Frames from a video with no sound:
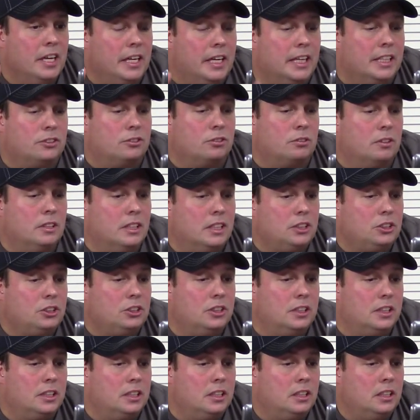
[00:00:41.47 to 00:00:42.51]
It's
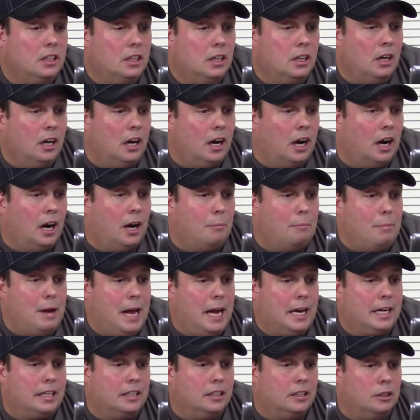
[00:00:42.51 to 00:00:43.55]
listed uh,
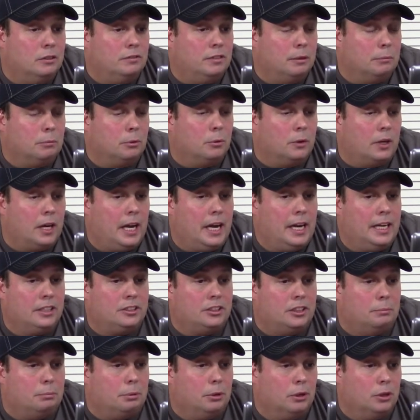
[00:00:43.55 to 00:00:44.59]
back in November when I
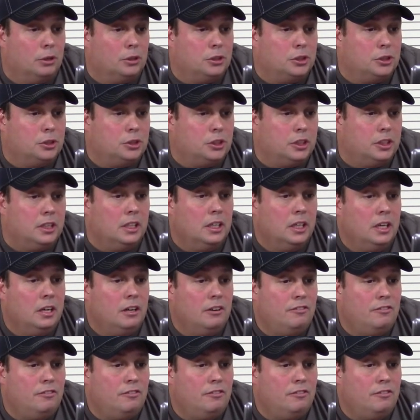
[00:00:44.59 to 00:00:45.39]
actually purchased it.